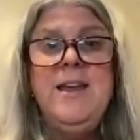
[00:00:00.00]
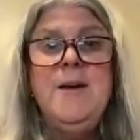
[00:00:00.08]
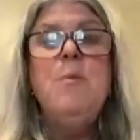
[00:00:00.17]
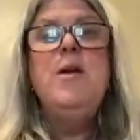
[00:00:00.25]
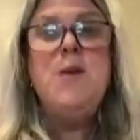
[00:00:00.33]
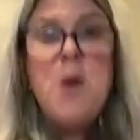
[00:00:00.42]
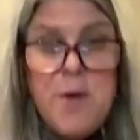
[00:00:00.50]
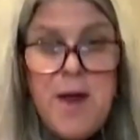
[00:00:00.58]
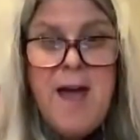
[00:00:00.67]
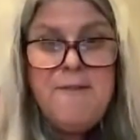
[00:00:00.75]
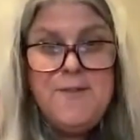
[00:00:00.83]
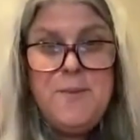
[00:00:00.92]
Well, you don't
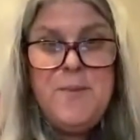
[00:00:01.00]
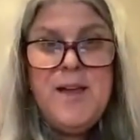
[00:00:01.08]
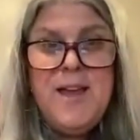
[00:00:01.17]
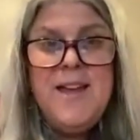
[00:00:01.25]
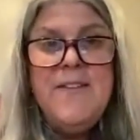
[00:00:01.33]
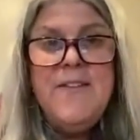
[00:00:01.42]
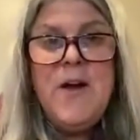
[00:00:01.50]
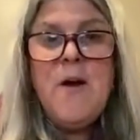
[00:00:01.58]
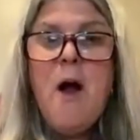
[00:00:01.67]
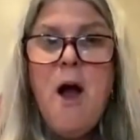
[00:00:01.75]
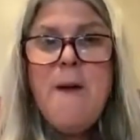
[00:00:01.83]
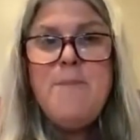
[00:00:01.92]
have to be.
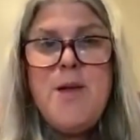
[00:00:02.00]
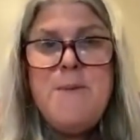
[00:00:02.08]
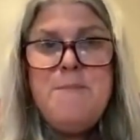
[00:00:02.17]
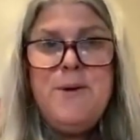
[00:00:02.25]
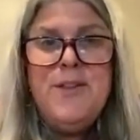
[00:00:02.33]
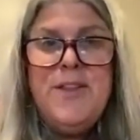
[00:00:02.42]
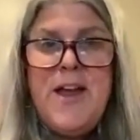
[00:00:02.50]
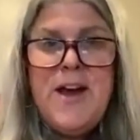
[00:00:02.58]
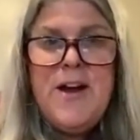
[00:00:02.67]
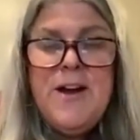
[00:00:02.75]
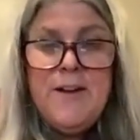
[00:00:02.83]
There are people there